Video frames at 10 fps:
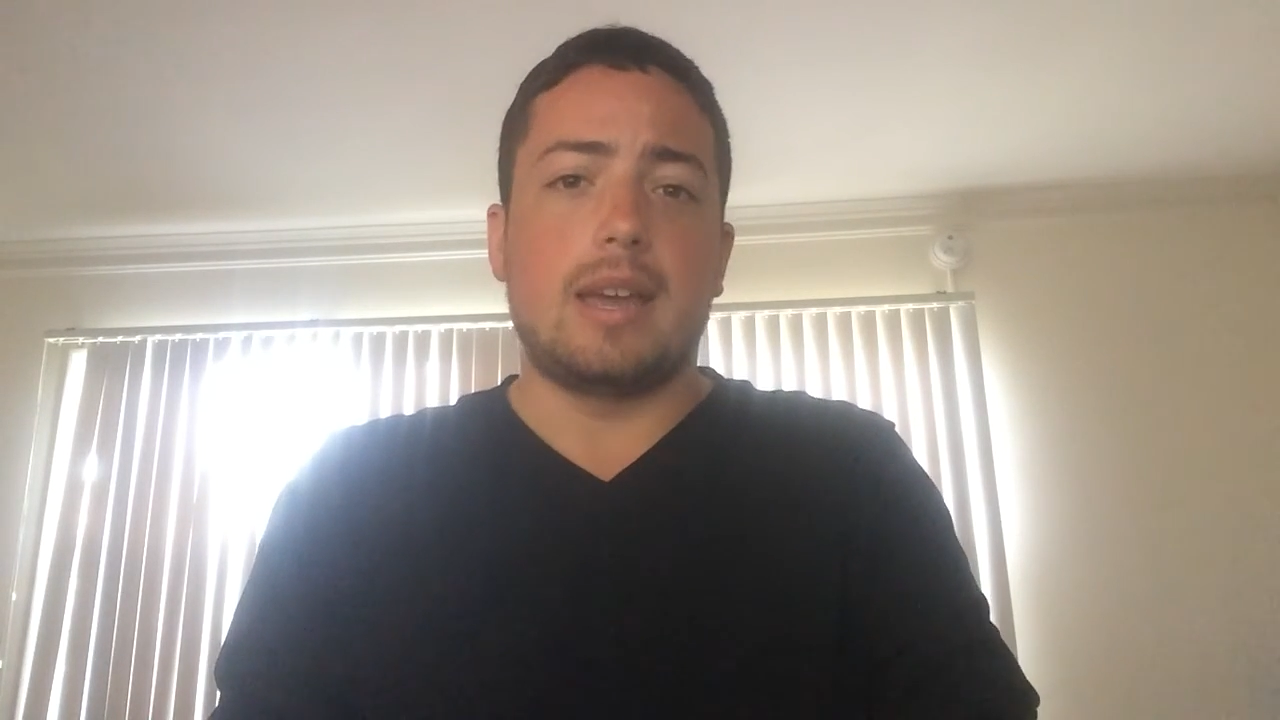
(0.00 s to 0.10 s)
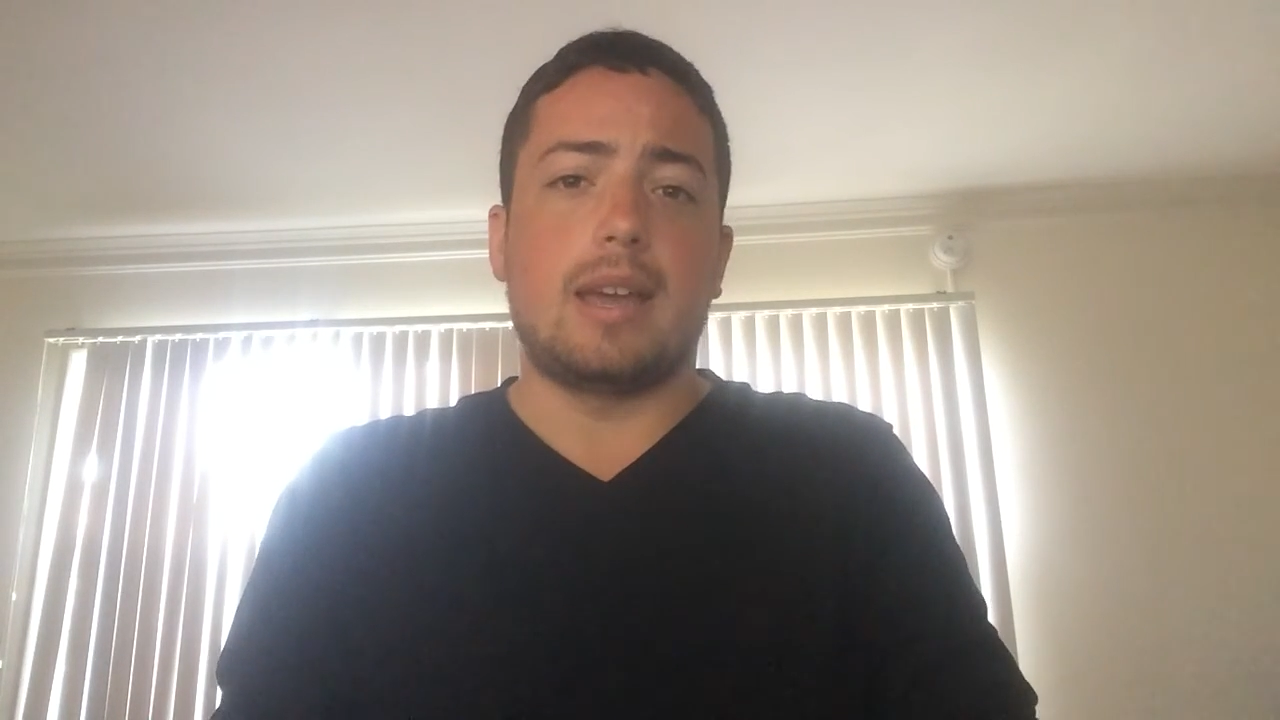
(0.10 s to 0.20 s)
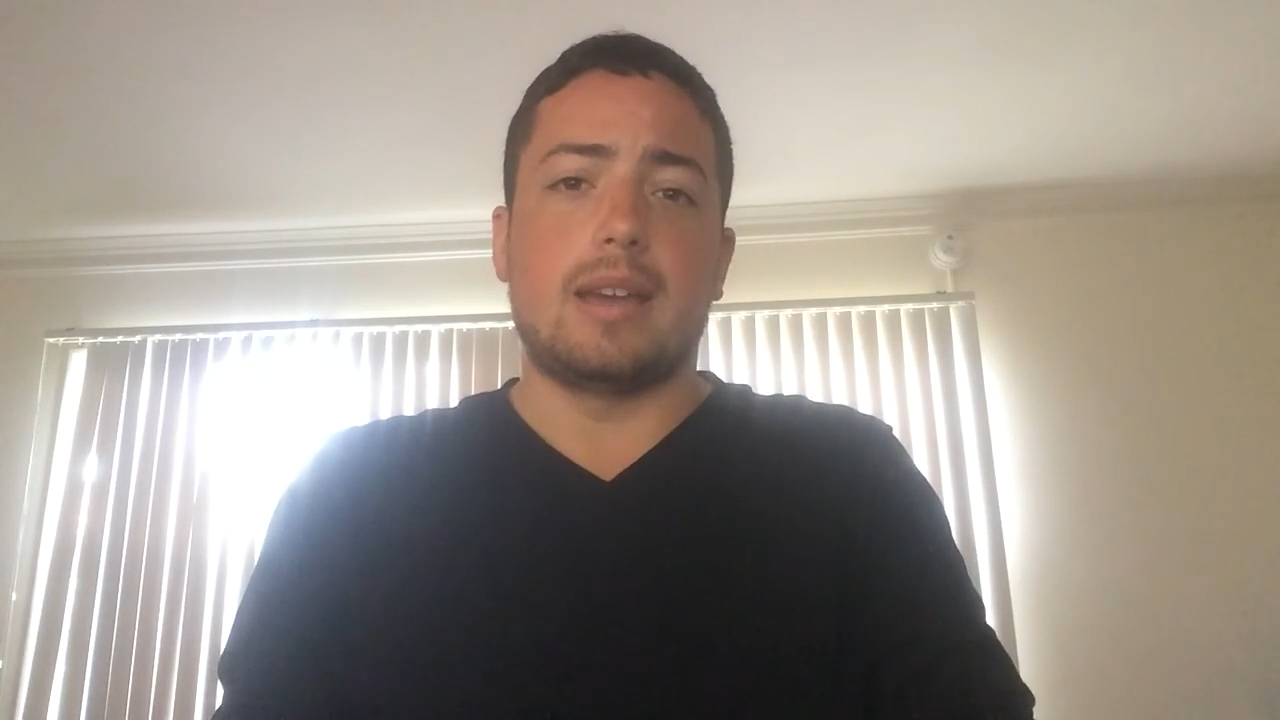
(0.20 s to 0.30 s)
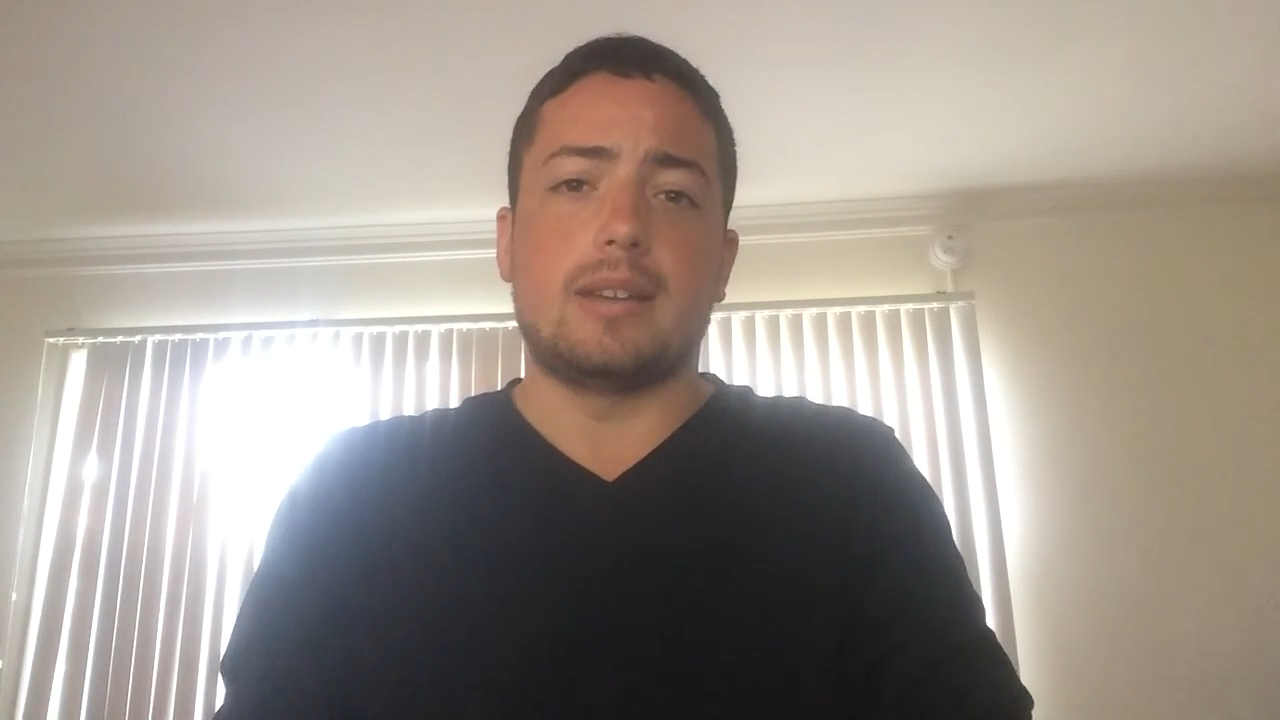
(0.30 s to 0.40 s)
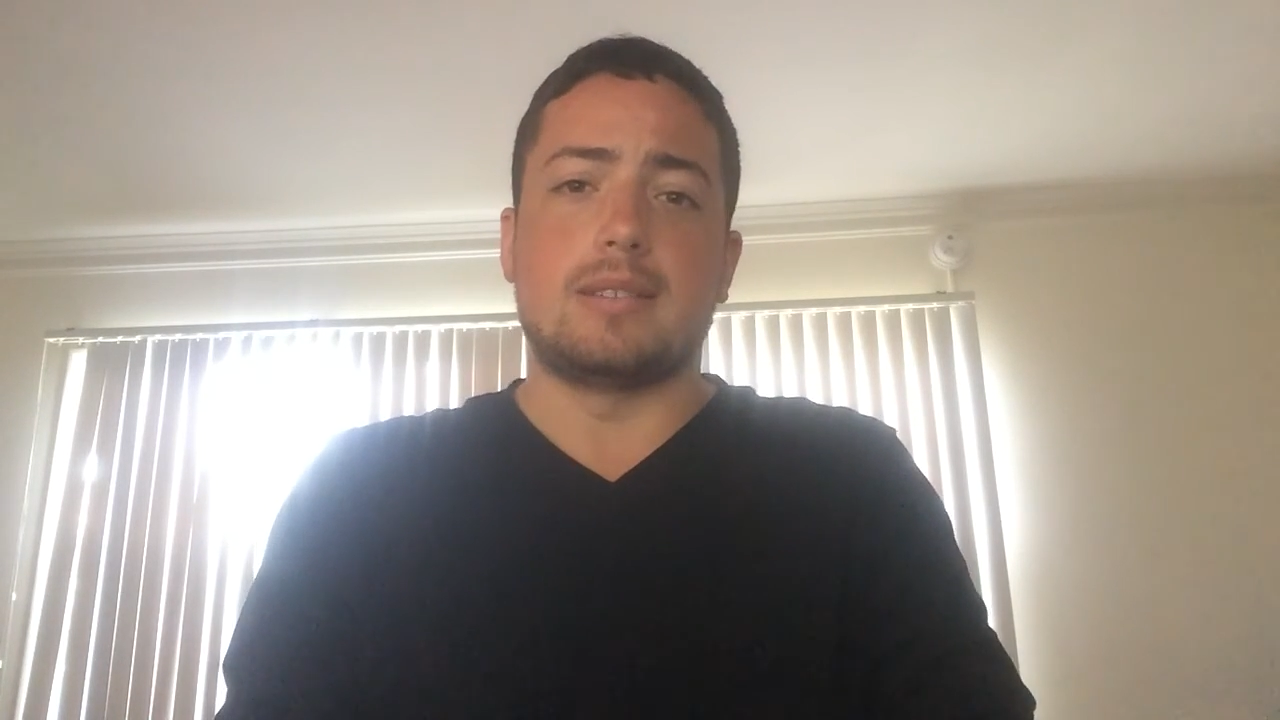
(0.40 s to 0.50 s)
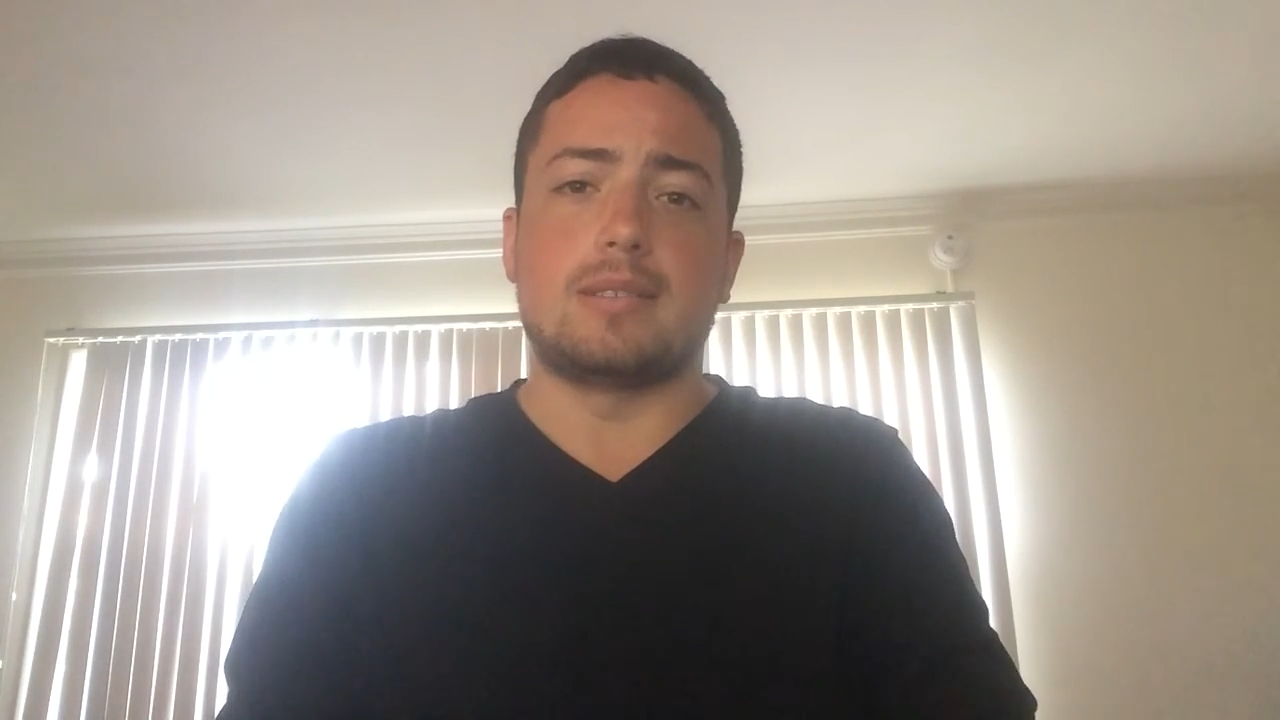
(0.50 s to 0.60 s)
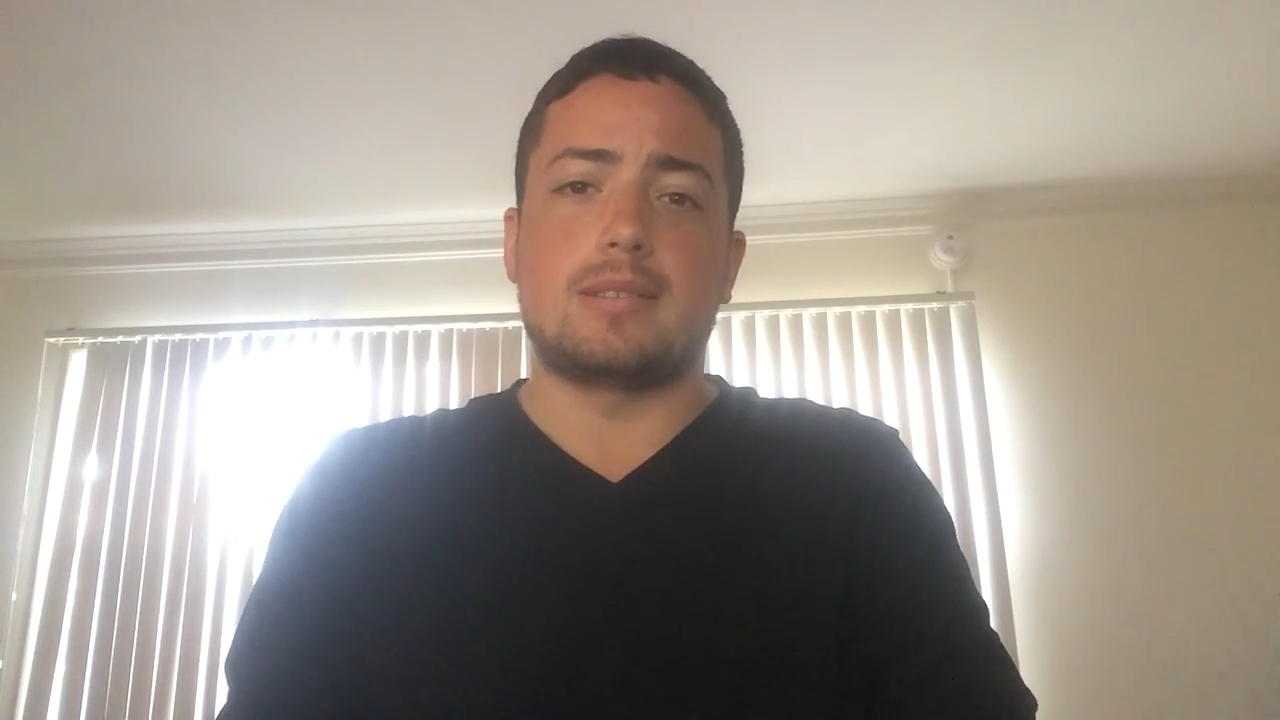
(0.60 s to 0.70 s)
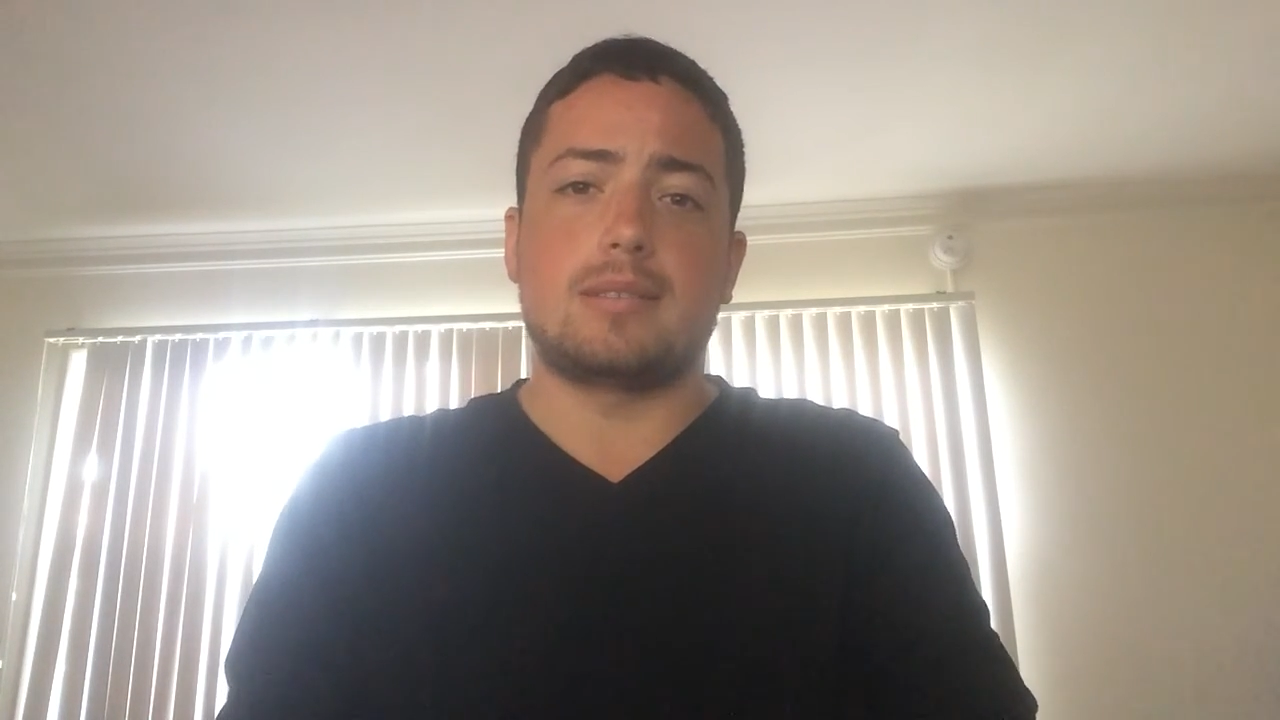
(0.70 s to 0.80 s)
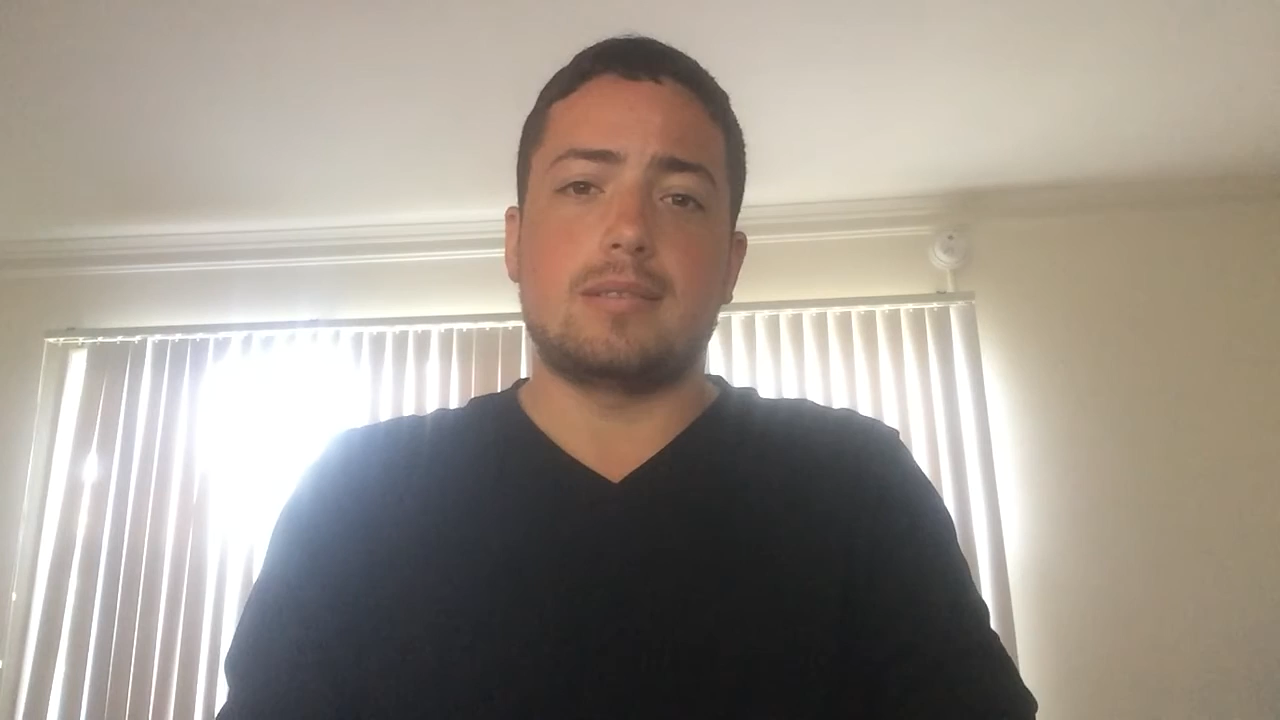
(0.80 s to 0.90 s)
And